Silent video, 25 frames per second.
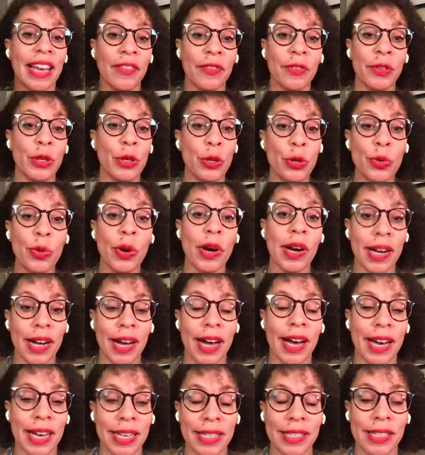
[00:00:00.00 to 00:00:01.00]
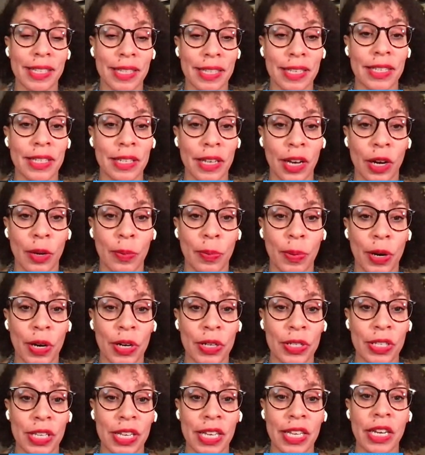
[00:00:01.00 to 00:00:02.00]
if you are kind to this young
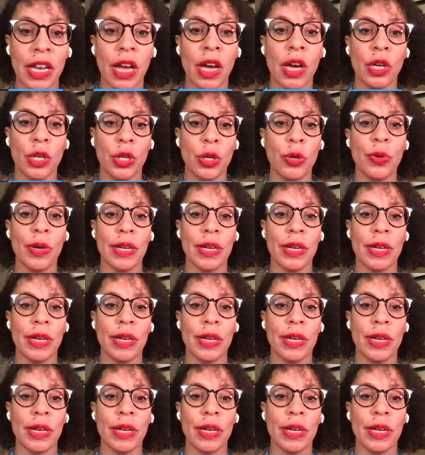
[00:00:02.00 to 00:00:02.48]
person,